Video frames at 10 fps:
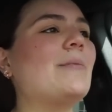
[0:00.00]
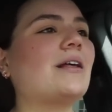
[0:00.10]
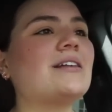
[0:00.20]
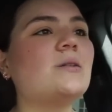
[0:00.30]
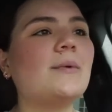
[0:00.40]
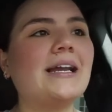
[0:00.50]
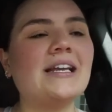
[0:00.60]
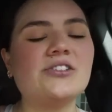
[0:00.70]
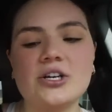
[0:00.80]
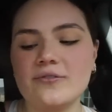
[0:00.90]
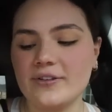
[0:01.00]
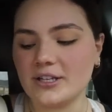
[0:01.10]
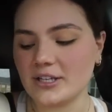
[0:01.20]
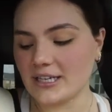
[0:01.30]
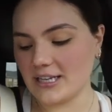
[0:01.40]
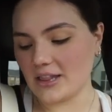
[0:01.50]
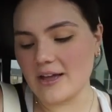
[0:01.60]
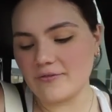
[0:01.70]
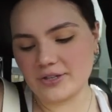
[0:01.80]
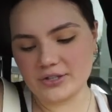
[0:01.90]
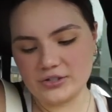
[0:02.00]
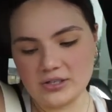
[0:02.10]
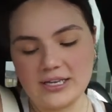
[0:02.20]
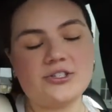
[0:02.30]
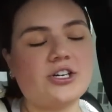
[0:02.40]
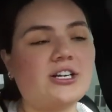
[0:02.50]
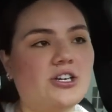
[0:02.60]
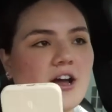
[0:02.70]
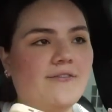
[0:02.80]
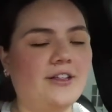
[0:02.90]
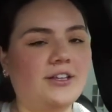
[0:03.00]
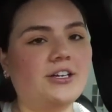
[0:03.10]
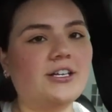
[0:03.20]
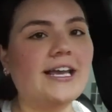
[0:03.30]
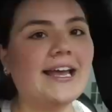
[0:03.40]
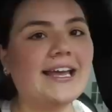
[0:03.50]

Because the minute he started feeling good, he left. He started not feeling good.